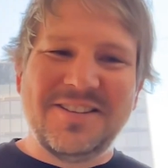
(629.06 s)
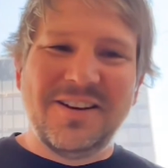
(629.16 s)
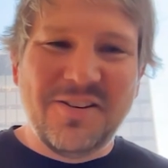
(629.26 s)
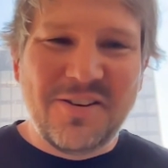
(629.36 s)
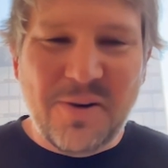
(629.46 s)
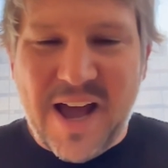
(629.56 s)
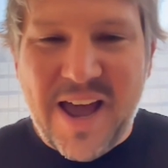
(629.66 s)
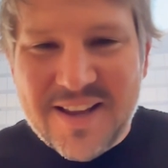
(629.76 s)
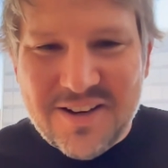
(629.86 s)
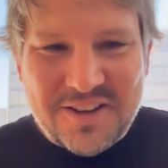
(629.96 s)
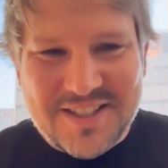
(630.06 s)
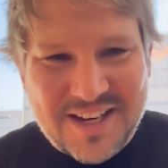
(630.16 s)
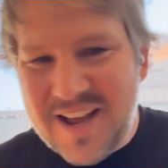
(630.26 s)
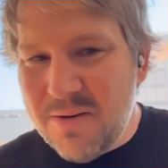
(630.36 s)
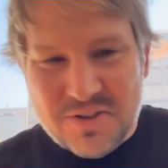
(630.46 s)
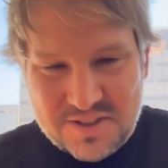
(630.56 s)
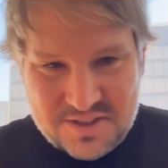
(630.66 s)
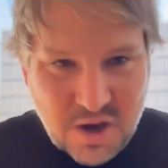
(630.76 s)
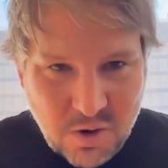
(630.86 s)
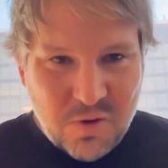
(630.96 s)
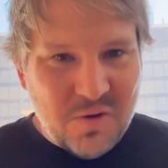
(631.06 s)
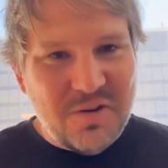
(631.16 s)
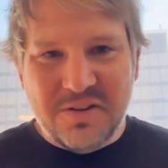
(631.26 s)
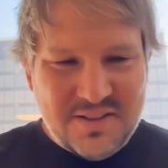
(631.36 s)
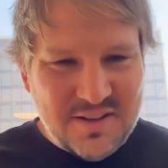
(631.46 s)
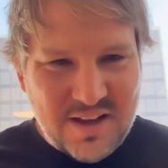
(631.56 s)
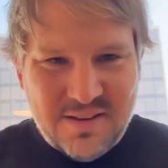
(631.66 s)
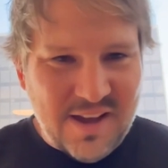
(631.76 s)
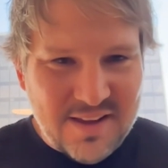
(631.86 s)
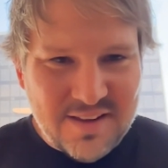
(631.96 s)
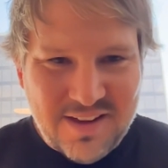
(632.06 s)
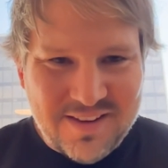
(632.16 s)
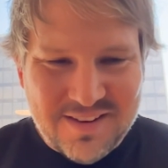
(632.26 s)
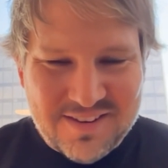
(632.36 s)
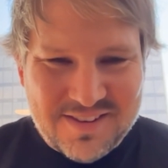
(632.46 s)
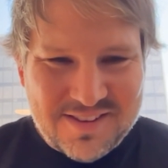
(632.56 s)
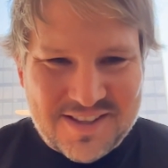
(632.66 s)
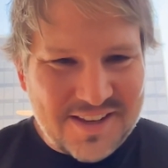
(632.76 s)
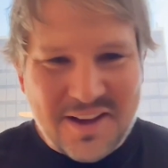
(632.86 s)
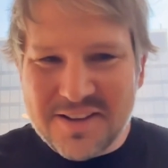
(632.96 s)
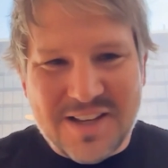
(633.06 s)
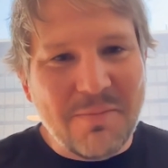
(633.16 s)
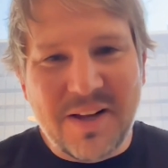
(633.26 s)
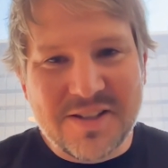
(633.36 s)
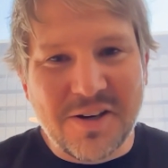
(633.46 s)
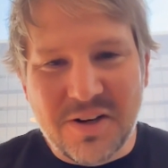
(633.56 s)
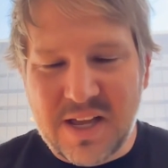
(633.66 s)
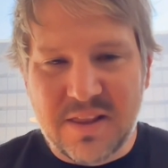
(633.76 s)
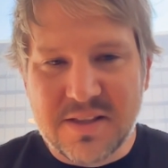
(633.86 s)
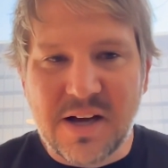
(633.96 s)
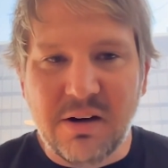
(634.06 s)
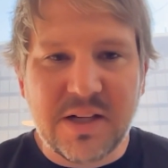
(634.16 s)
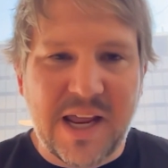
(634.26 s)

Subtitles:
So when I had all the data, I would just go and say, thumbs up, let's go and get this out.